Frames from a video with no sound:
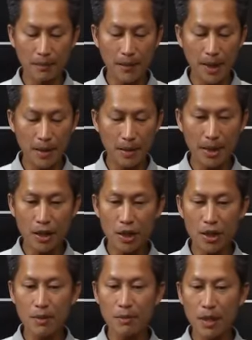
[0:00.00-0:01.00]
let's
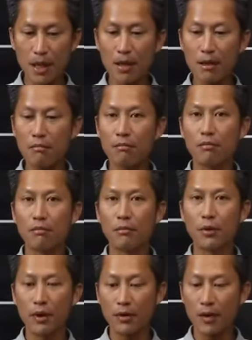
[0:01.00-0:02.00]
just begin
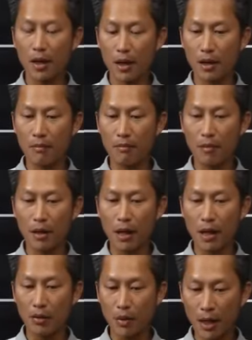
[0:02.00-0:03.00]
with,
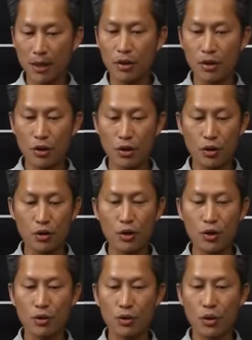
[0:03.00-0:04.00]
I would like to introduce
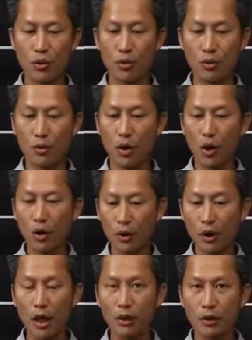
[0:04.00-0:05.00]
you to all the
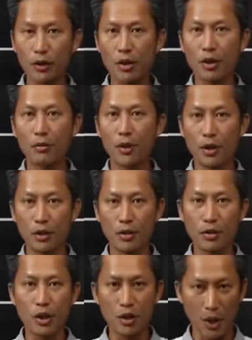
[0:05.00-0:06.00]
colors. We're gonna do
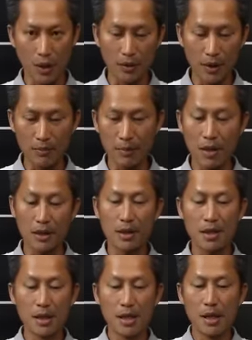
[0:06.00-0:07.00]
it slowly because
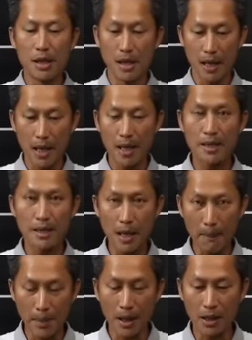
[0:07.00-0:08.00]
it's
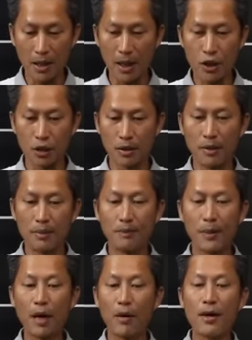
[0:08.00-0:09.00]
a big collection.
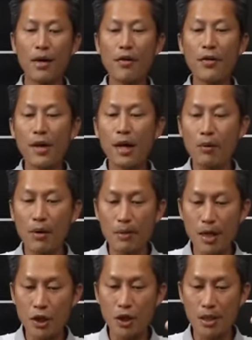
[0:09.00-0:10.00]
Now, another thing I wanna
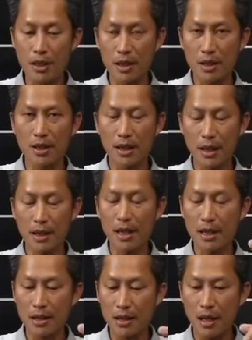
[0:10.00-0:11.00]
mention is, in
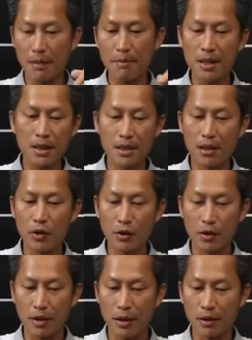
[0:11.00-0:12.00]
case I missed it
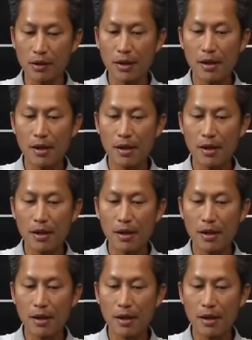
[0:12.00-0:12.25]
earlier,